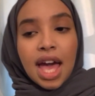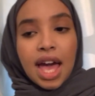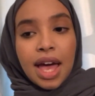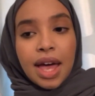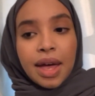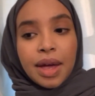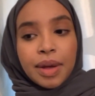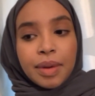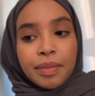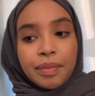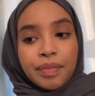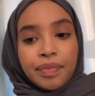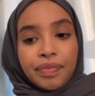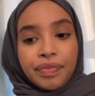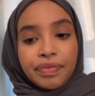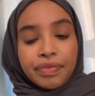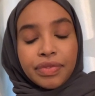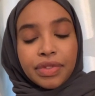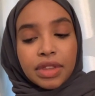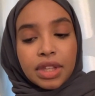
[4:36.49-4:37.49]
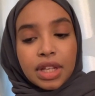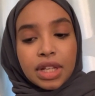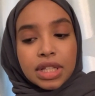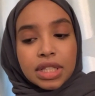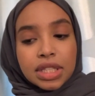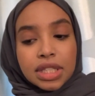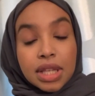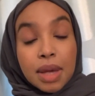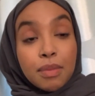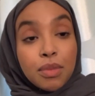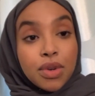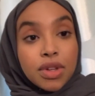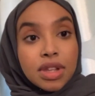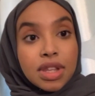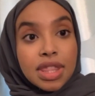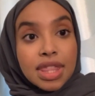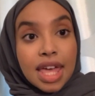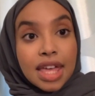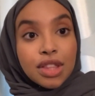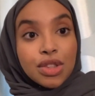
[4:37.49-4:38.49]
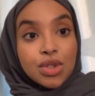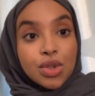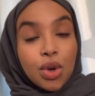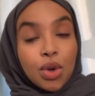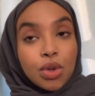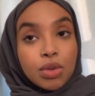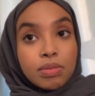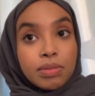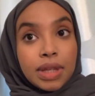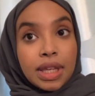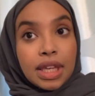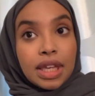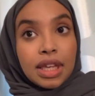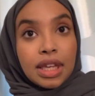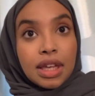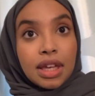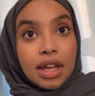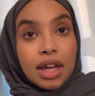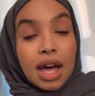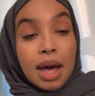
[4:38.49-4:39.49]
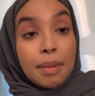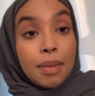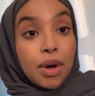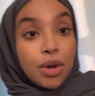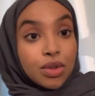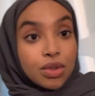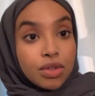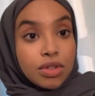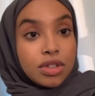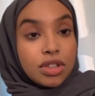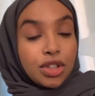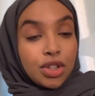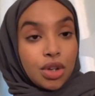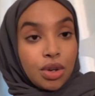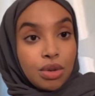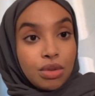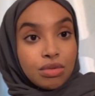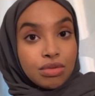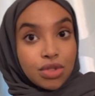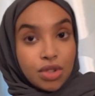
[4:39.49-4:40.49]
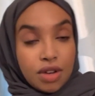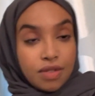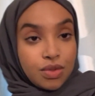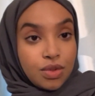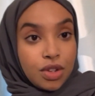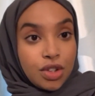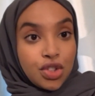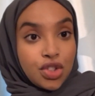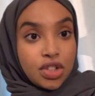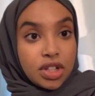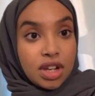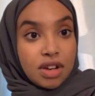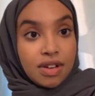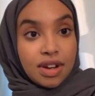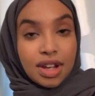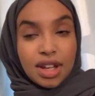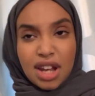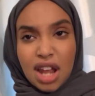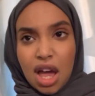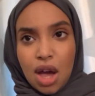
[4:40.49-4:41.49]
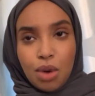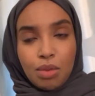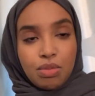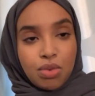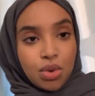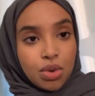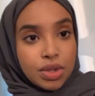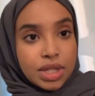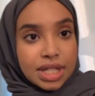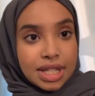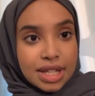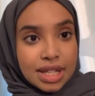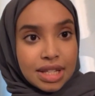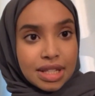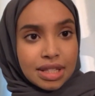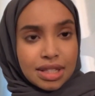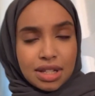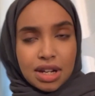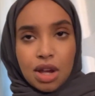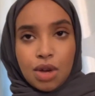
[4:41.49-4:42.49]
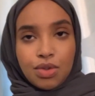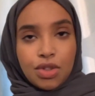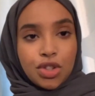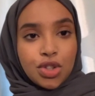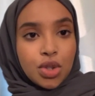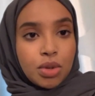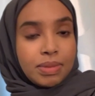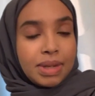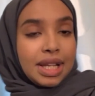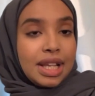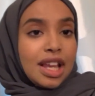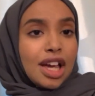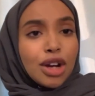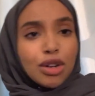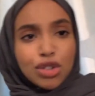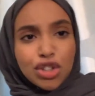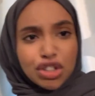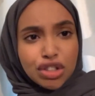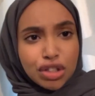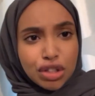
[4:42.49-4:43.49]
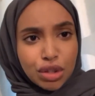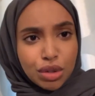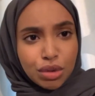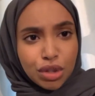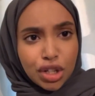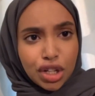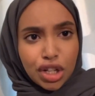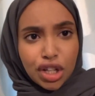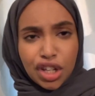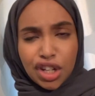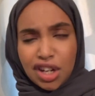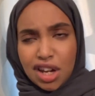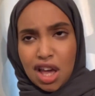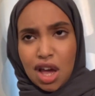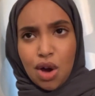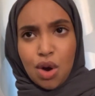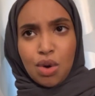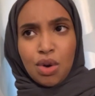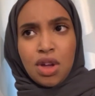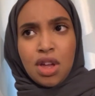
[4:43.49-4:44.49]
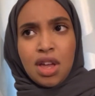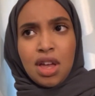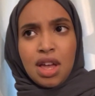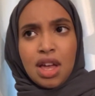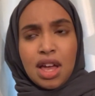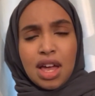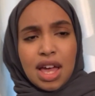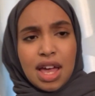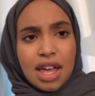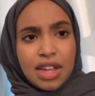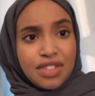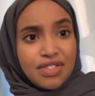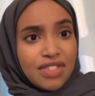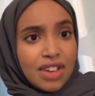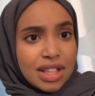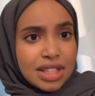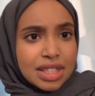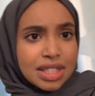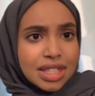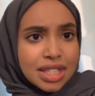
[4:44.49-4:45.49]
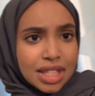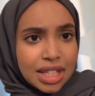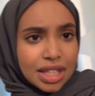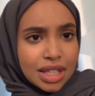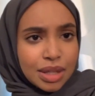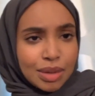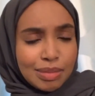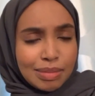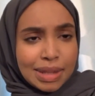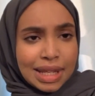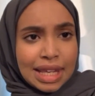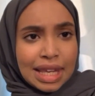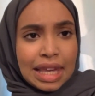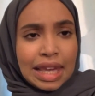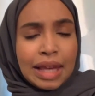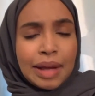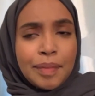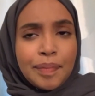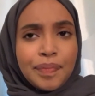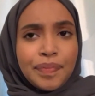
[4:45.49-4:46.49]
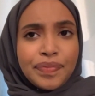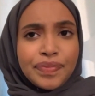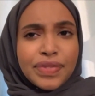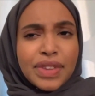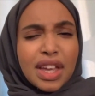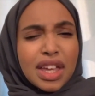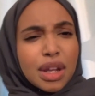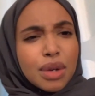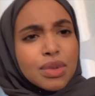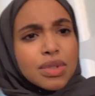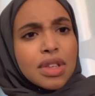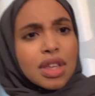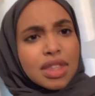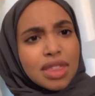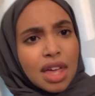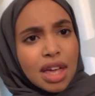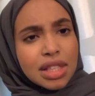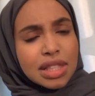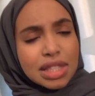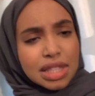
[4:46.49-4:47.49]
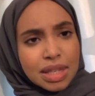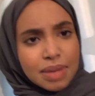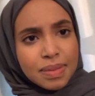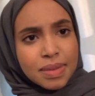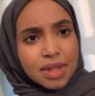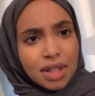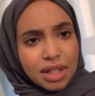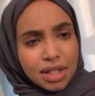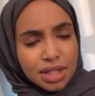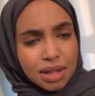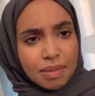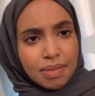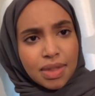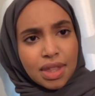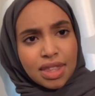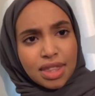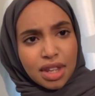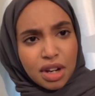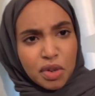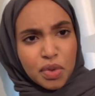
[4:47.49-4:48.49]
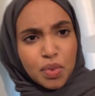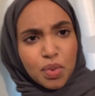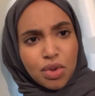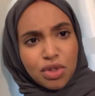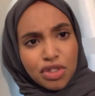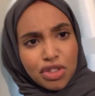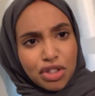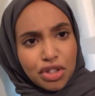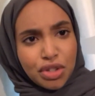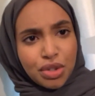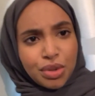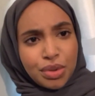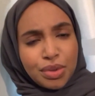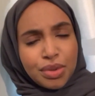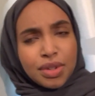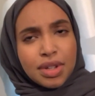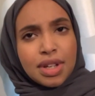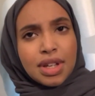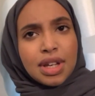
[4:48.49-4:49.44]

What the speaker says: Someone then told me about software engineering and how broad it is and how there's so many languages that you can learn and how advanced it can be. And I was like, that seems like something that I would want to do.